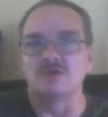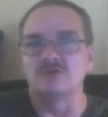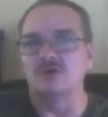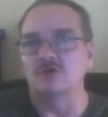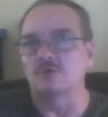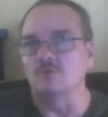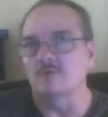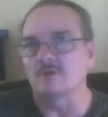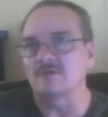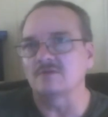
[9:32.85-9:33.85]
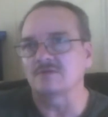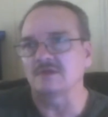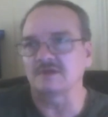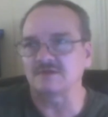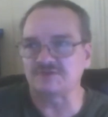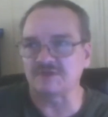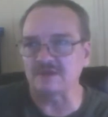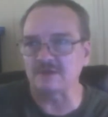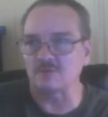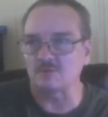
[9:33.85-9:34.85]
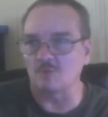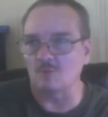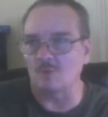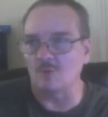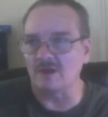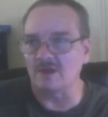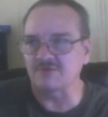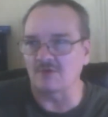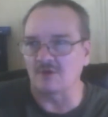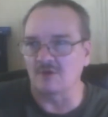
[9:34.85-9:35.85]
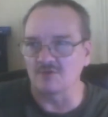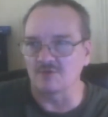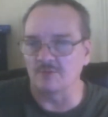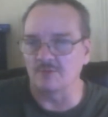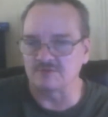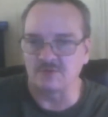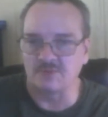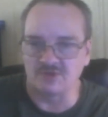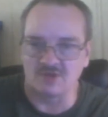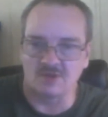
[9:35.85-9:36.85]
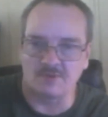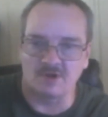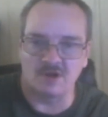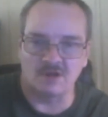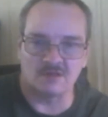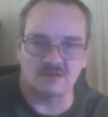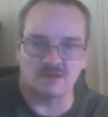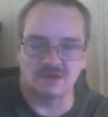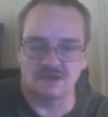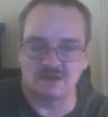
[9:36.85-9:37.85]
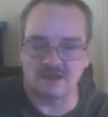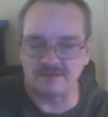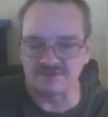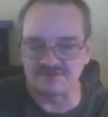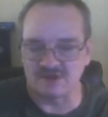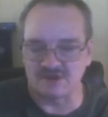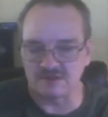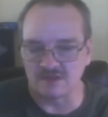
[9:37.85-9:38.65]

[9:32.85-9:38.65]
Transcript: the thing with all the books we put up on Amazon,